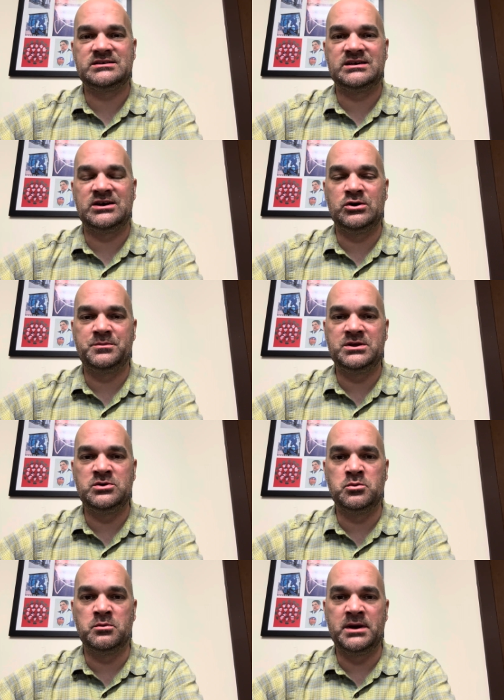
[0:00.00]
Uh, I hope that
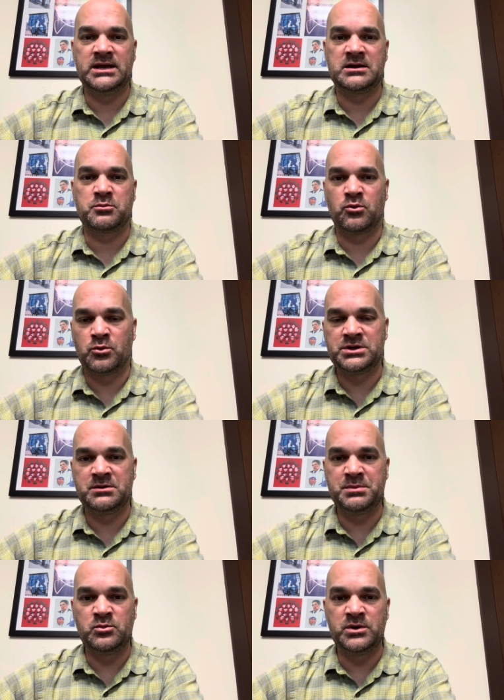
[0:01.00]
you will make it a priority to
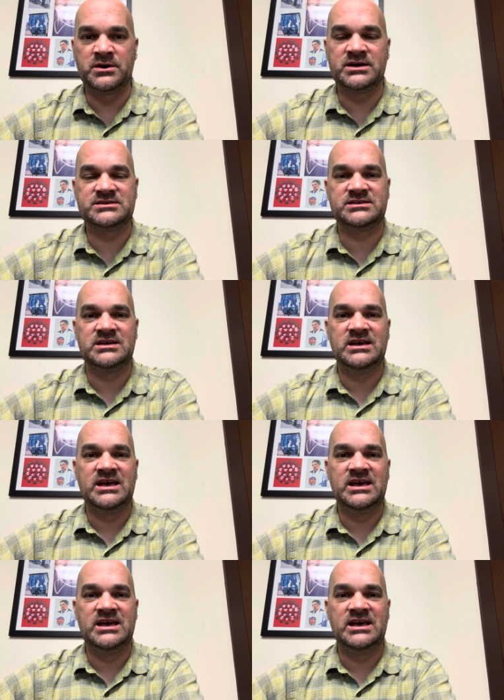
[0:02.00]
be with us